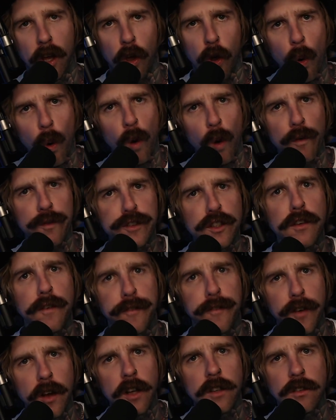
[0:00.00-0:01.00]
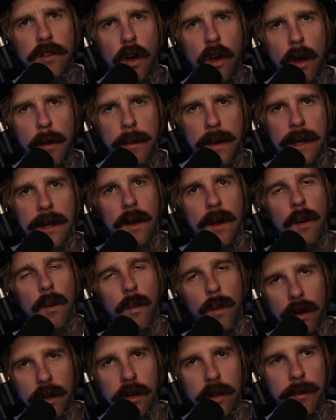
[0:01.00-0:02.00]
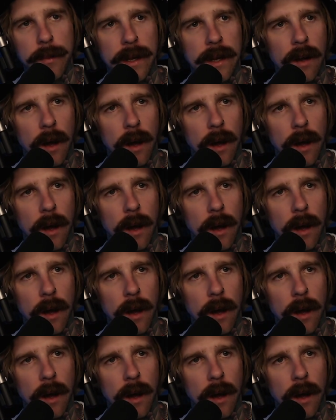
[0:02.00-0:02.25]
Or if it's your first time, welcome in.